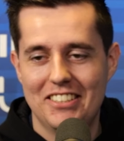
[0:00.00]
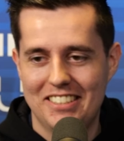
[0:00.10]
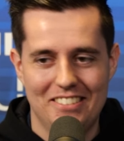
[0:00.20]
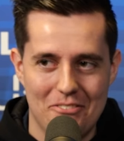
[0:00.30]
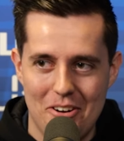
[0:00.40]

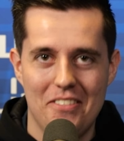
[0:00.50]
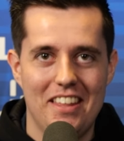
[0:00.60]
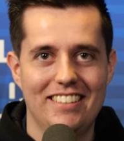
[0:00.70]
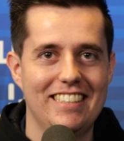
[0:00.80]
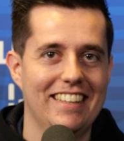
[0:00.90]
just run
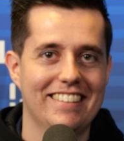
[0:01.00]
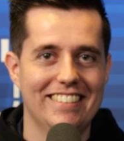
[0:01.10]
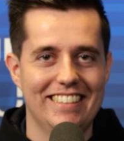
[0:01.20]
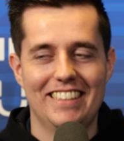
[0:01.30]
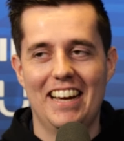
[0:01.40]
that
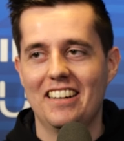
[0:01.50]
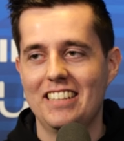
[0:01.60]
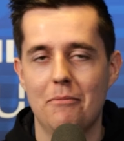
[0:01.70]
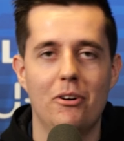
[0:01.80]
sentence the entire time.